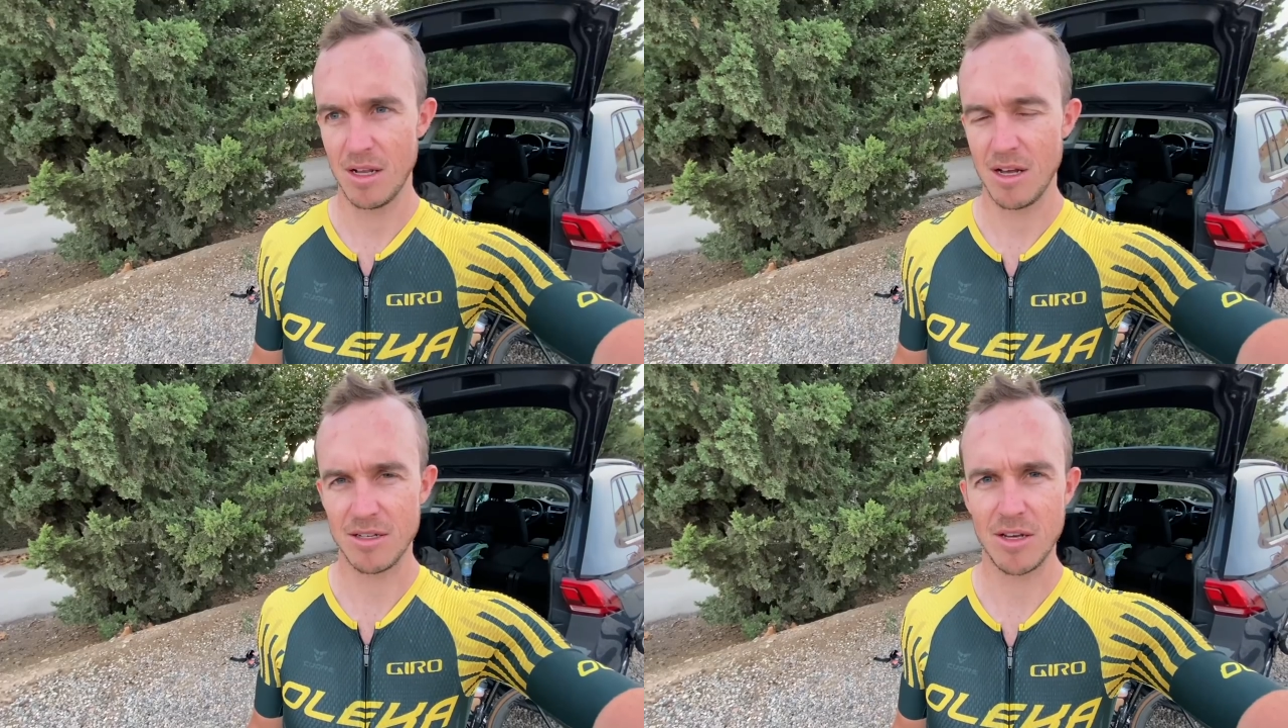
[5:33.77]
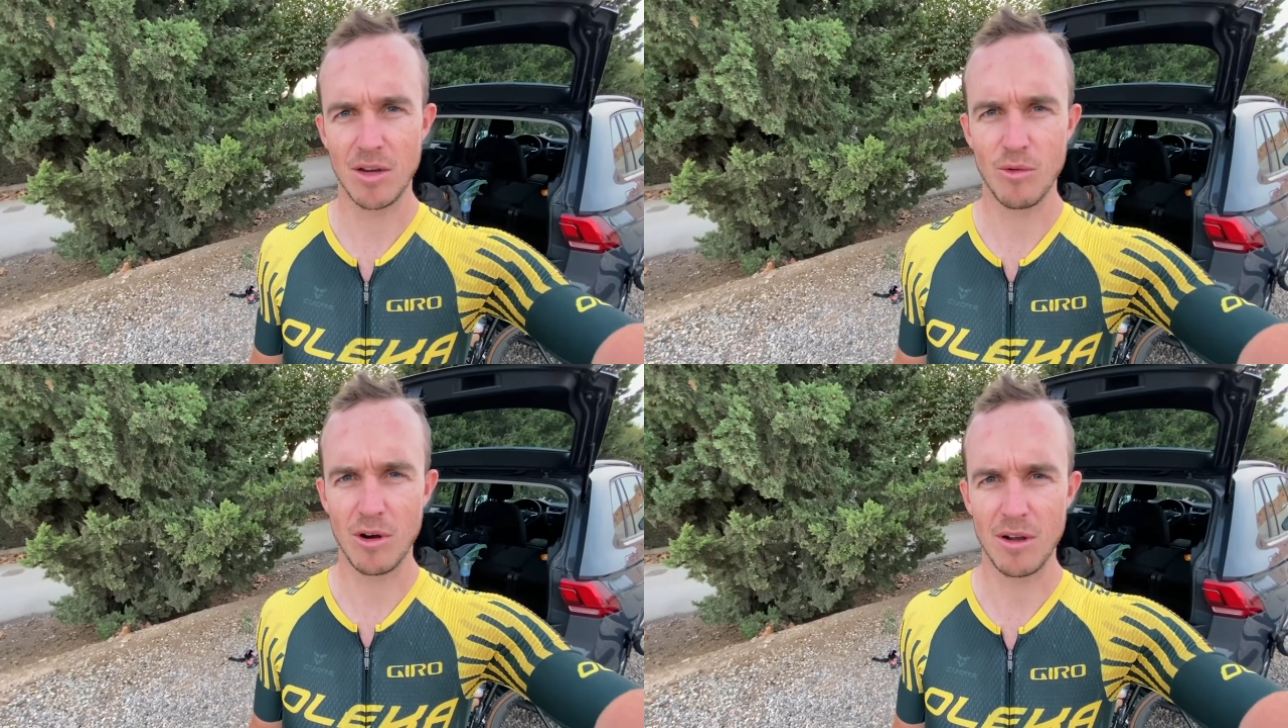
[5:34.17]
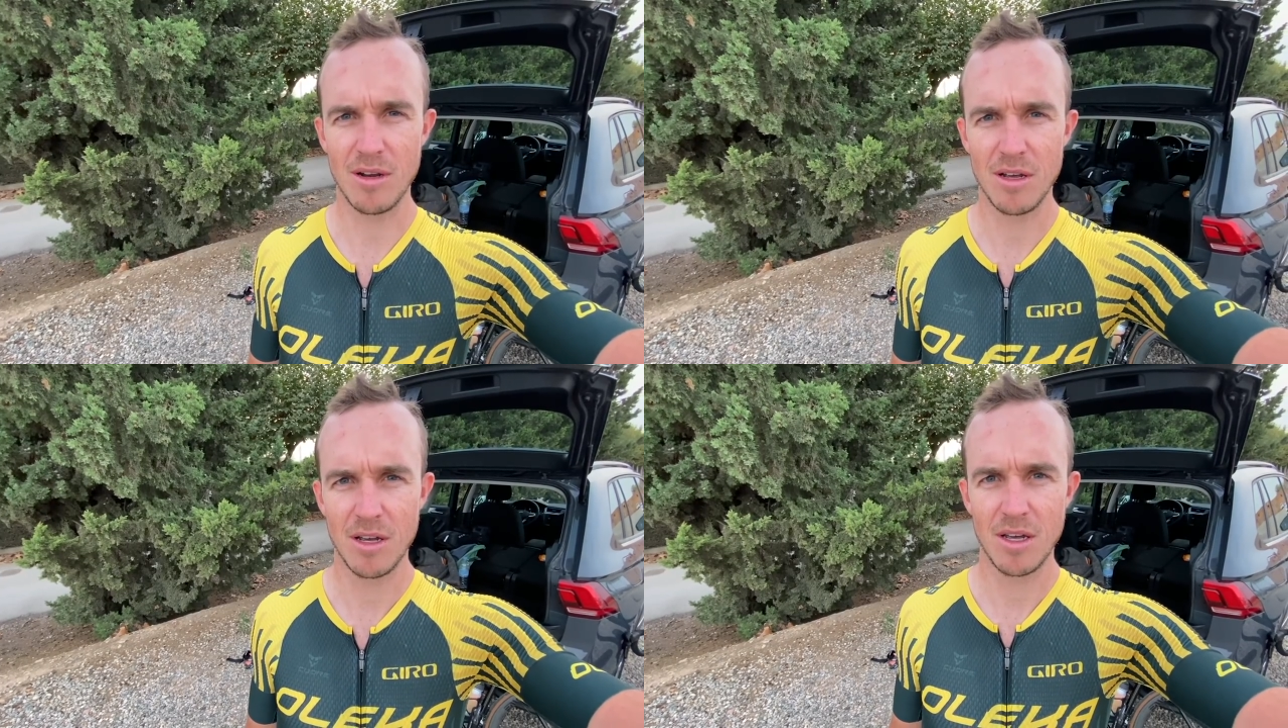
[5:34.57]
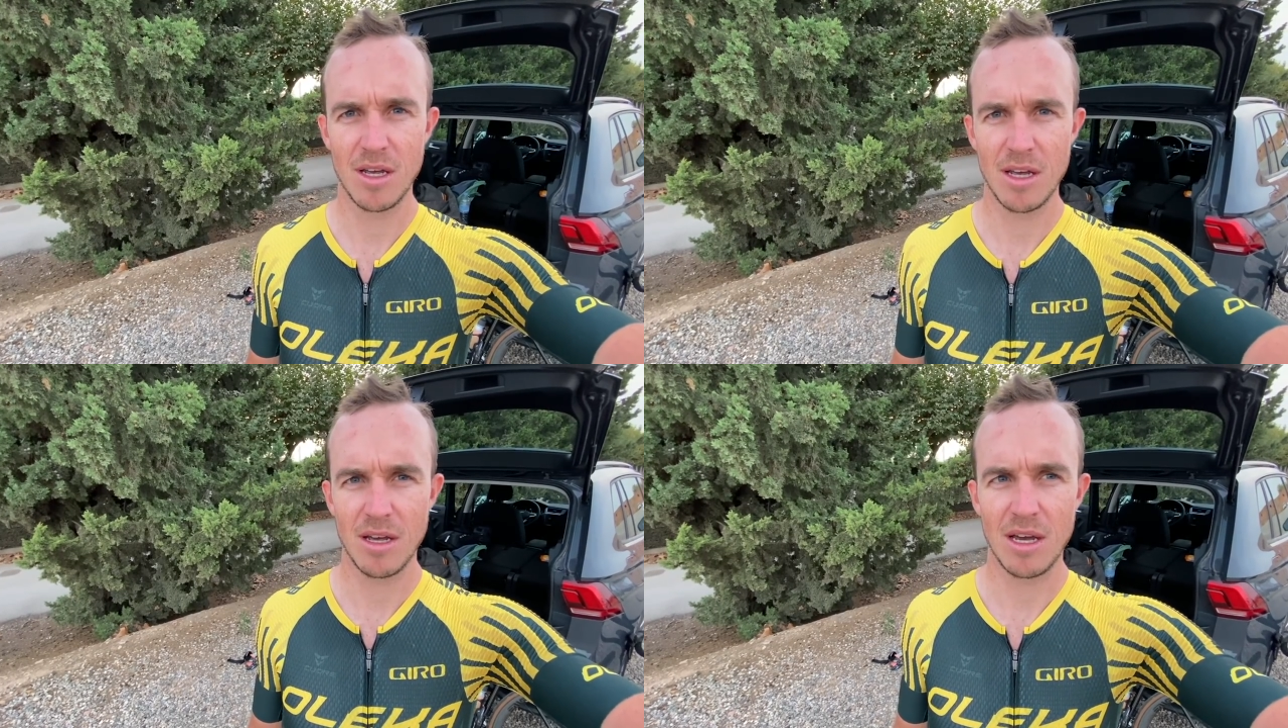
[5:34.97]
I'll tell you what,
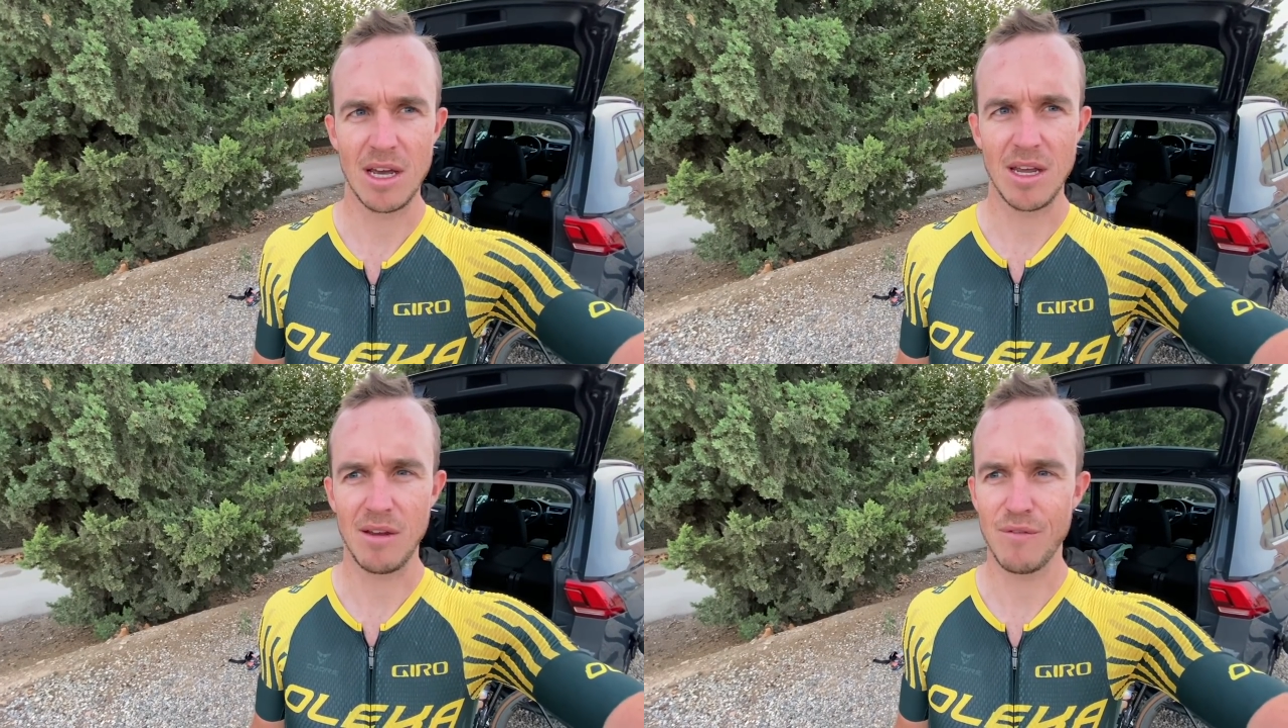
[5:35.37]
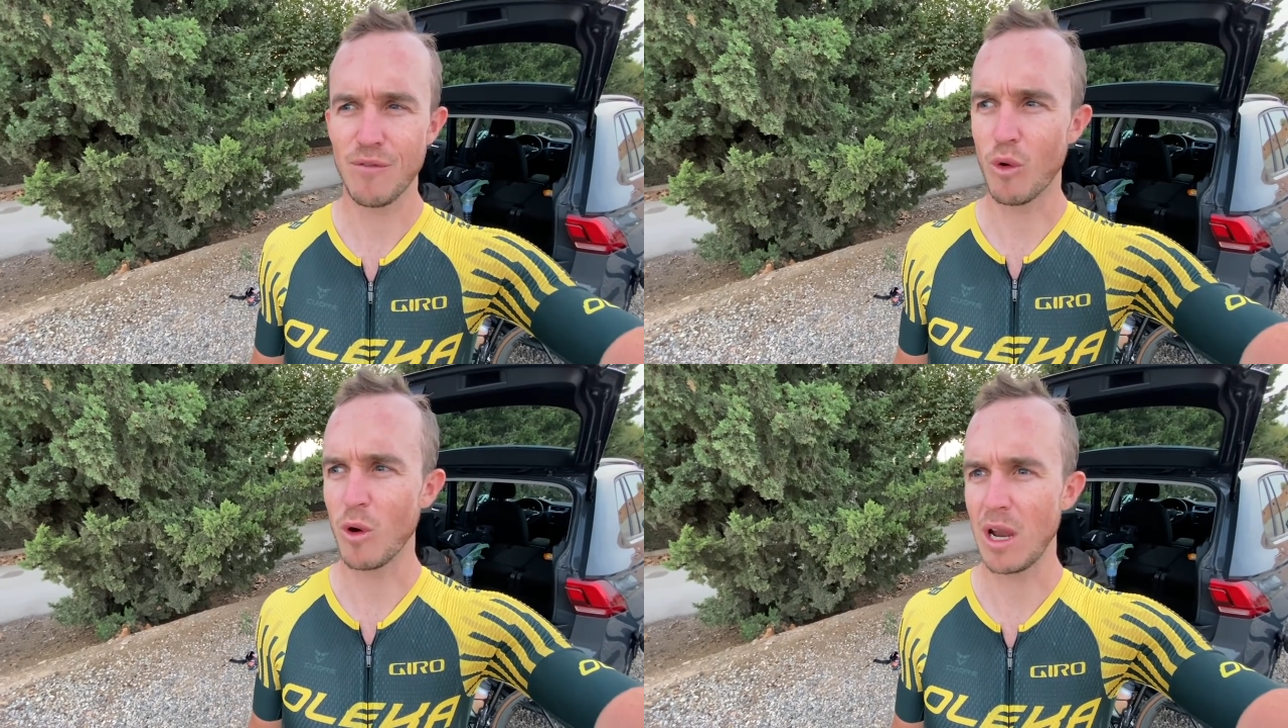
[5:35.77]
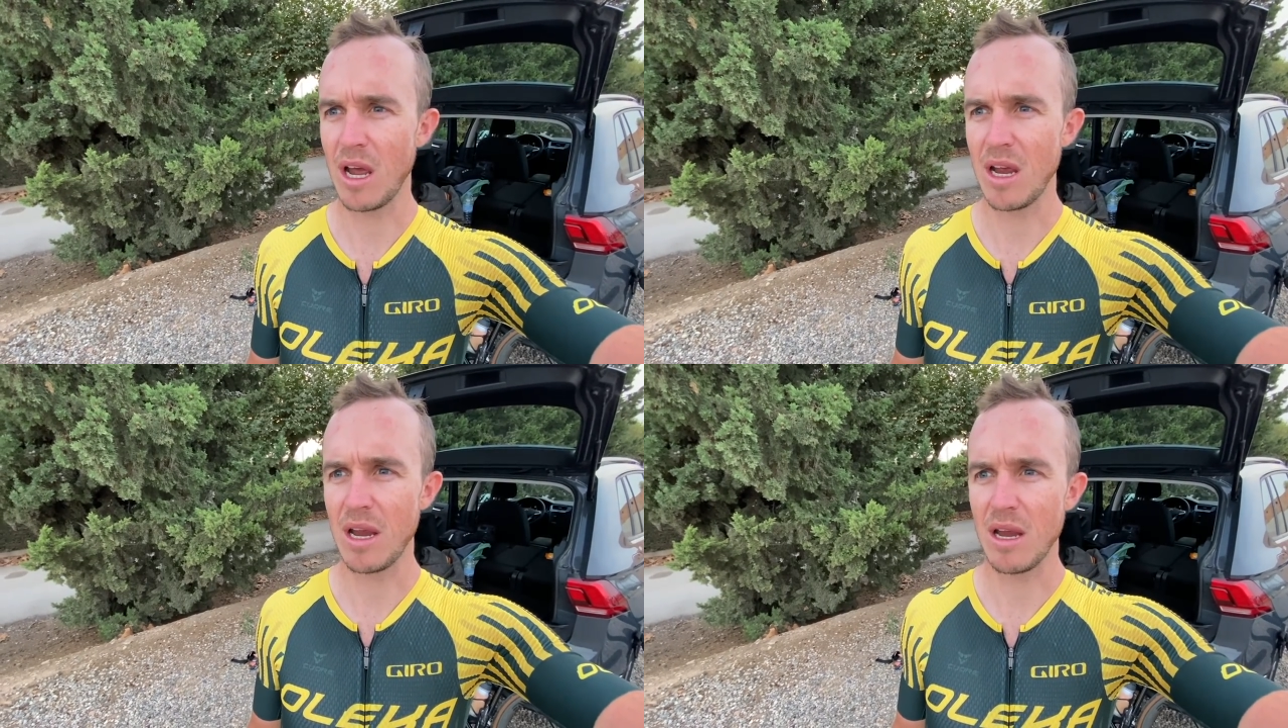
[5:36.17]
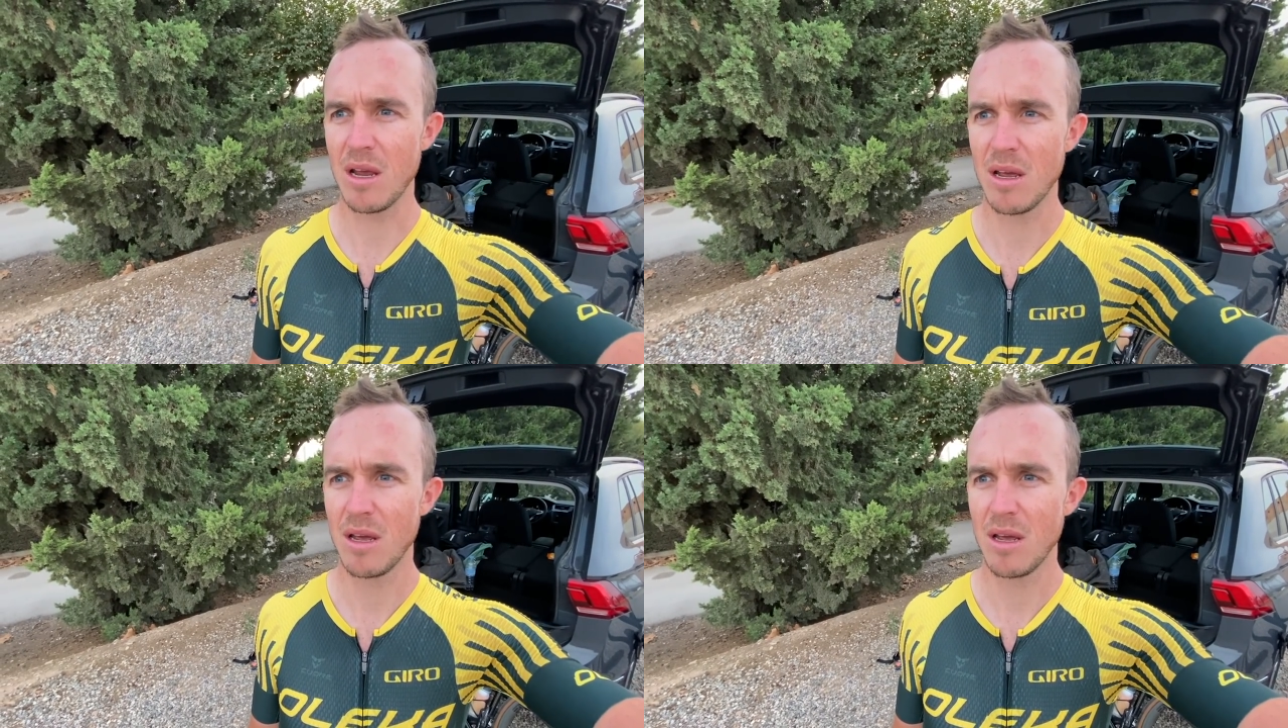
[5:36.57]
a four day,